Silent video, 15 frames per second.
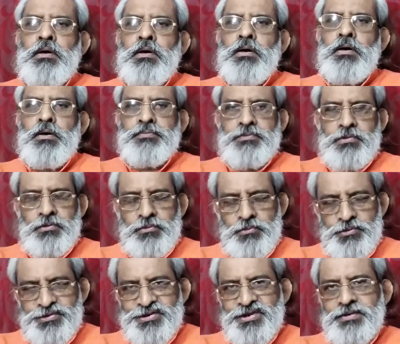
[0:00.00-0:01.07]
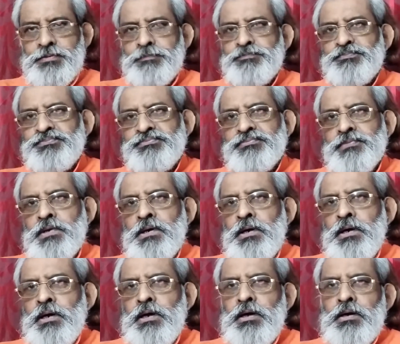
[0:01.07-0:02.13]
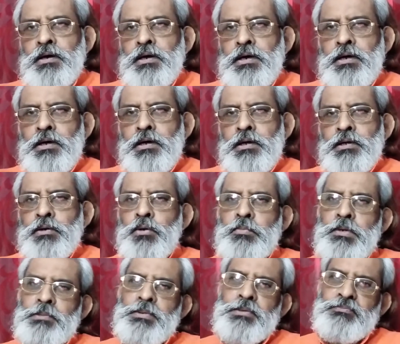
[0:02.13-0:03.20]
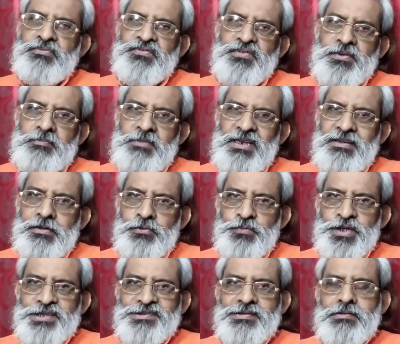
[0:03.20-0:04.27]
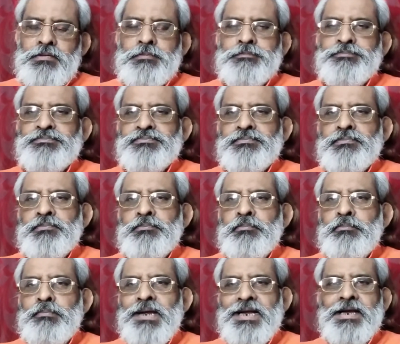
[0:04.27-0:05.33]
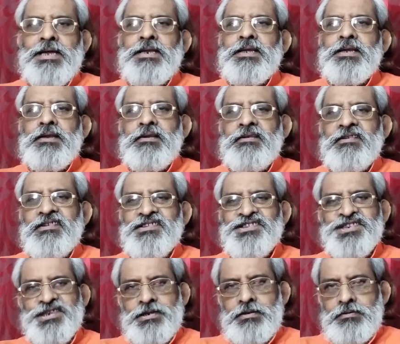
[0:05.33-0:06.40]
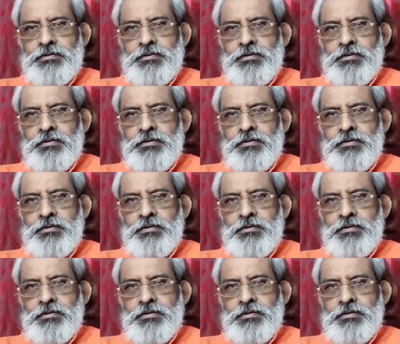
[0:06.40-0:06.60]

Of course, you may be familiar with mechanical energy